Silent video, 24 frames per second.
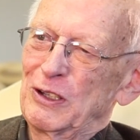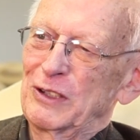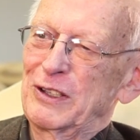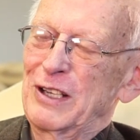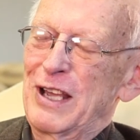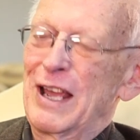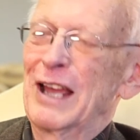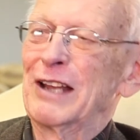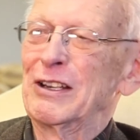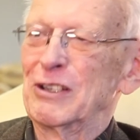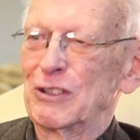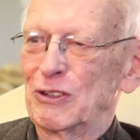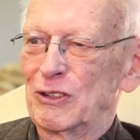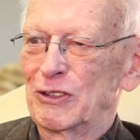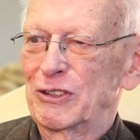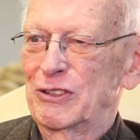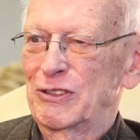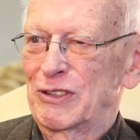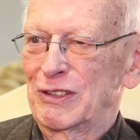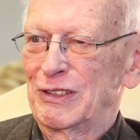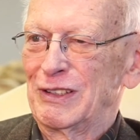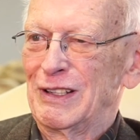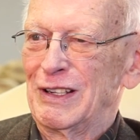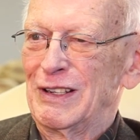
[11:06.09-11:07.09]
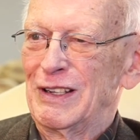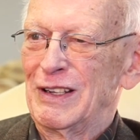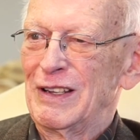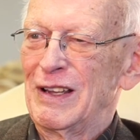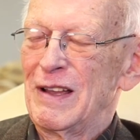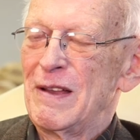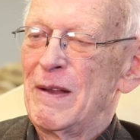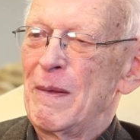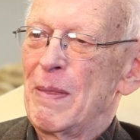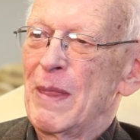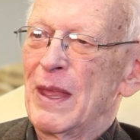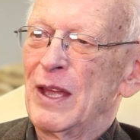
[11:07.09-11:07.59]
candles,
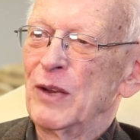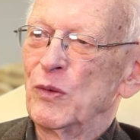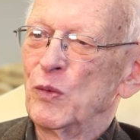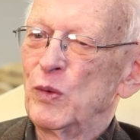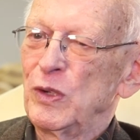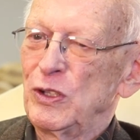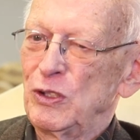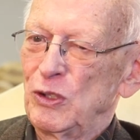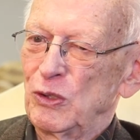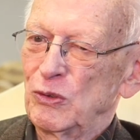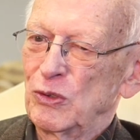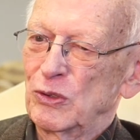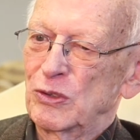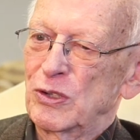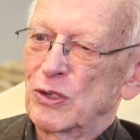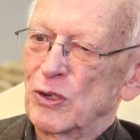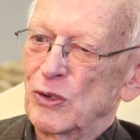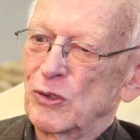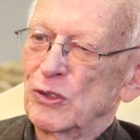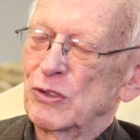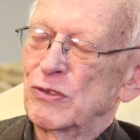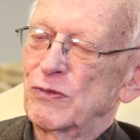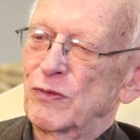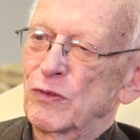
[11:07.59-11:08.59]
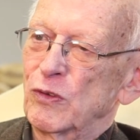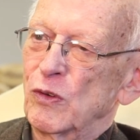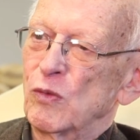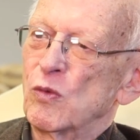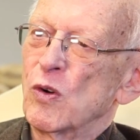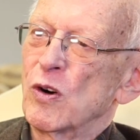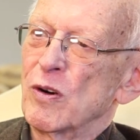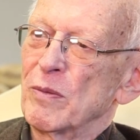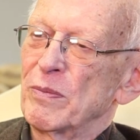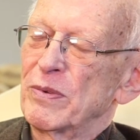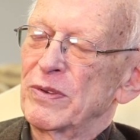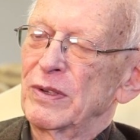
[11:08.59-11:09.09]
and we used those for
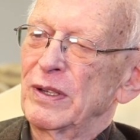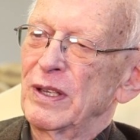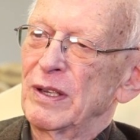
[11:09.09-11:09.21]
warmth.